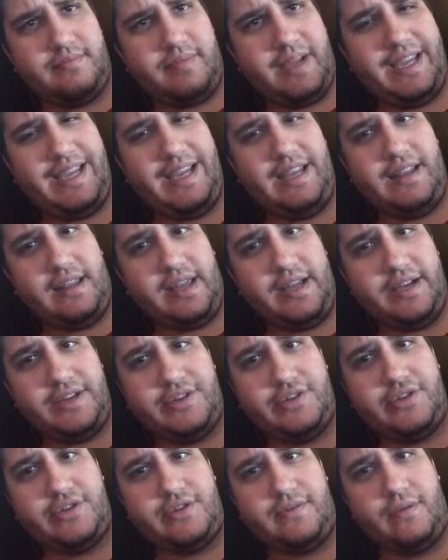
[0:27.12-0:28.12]
Becky
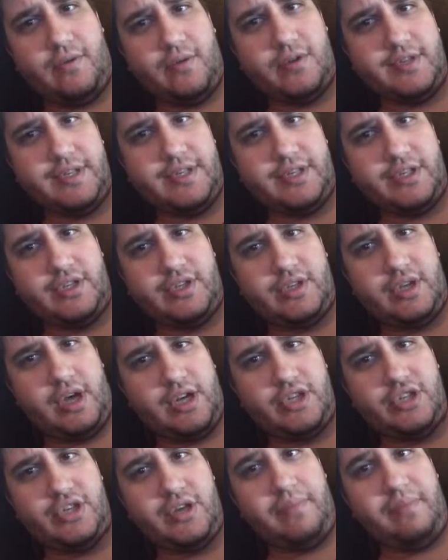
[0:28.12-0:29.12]
Lynch versus
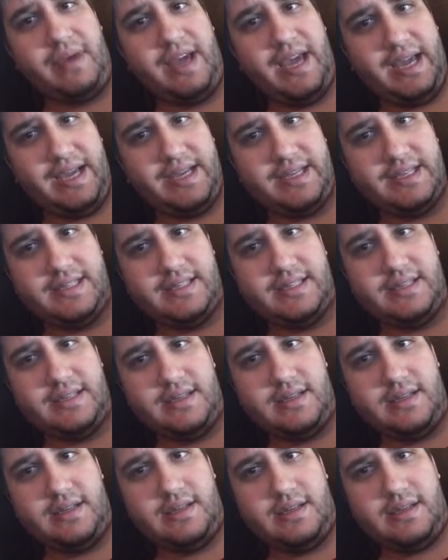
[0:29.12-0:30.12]
Sasha Banks.
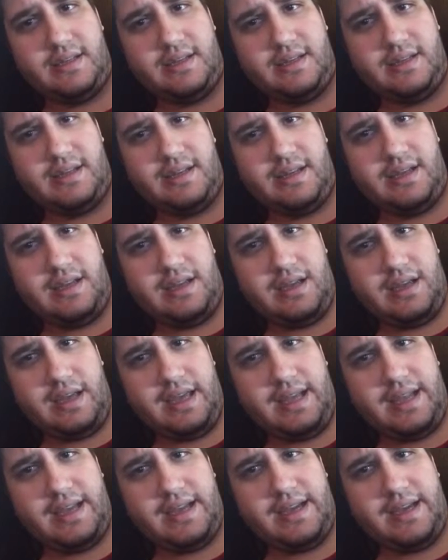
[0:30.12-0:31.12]

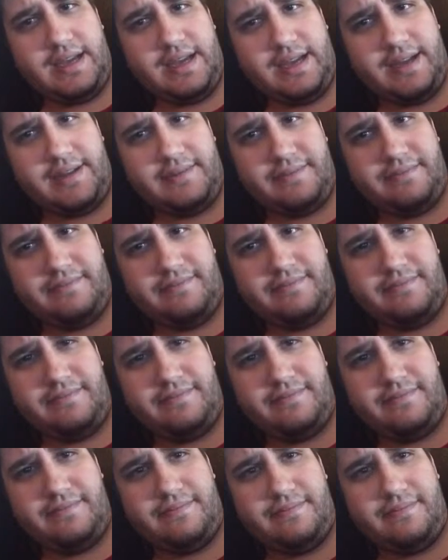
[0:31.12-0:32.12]
And uh,
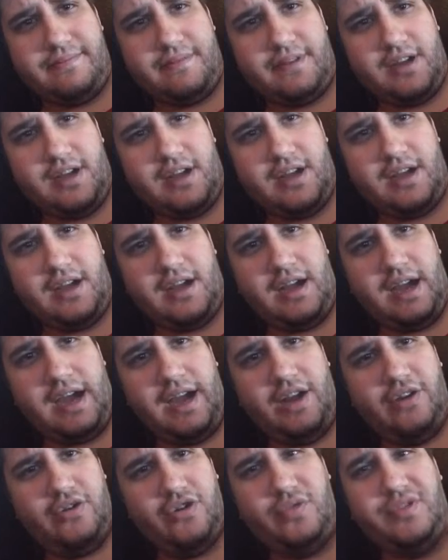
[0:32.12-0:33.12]

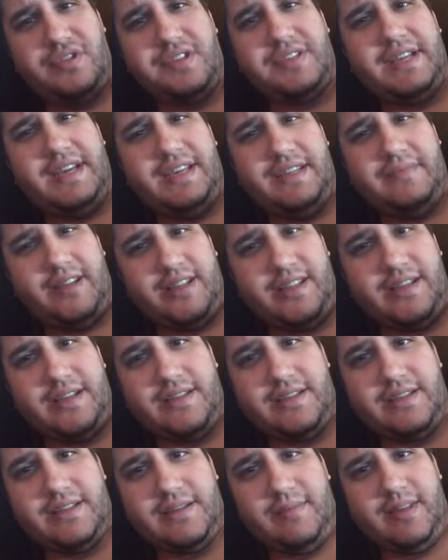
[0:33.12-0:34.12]
I don't know what to say about
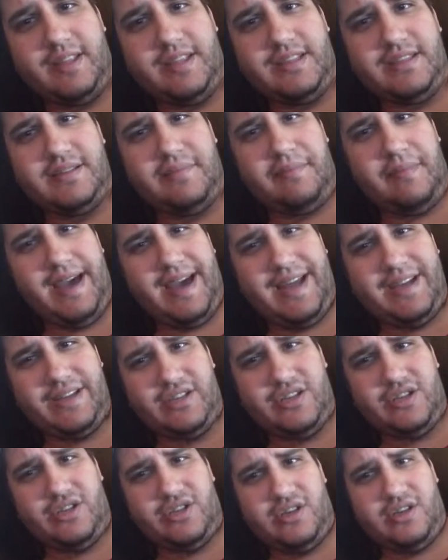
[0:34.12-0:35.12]
this. I mean, this is a
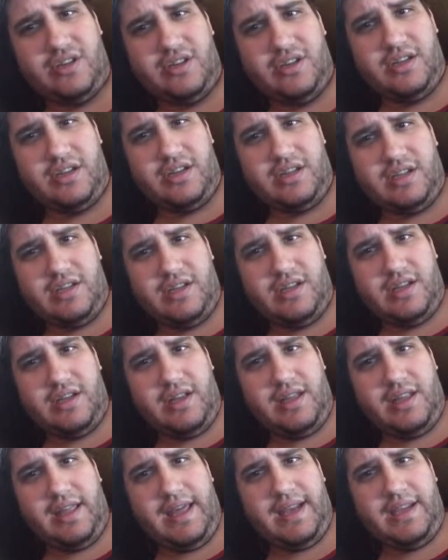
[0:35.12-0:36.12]
match
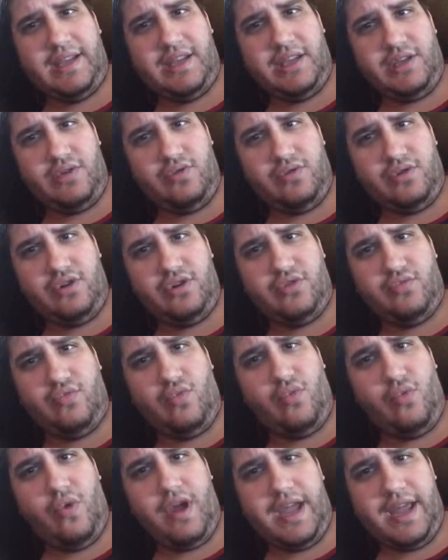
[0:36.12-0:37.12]
that you could
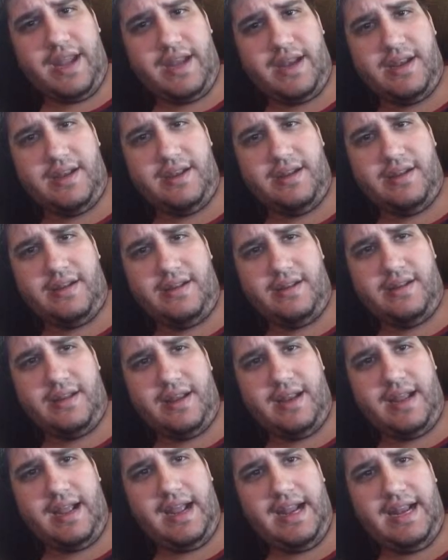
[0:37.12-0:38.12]
win,
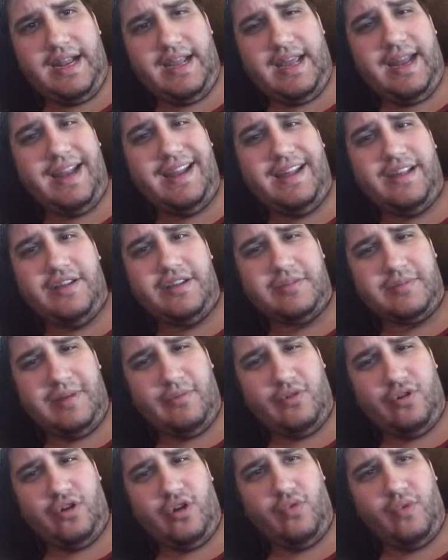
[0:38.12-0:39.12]
that any, any of these
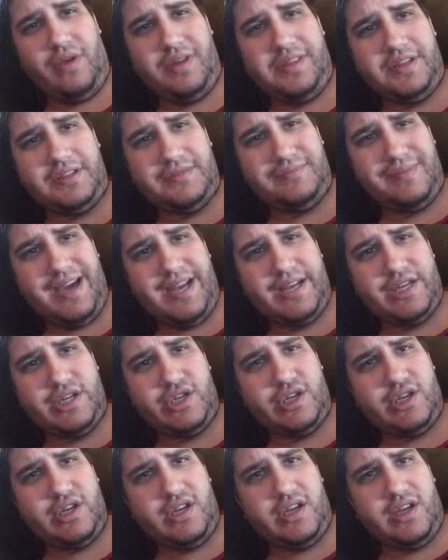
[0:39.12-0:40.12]
people could win this
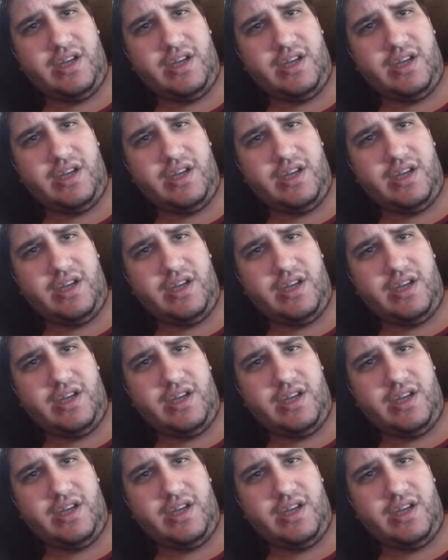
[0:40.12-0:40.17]
match.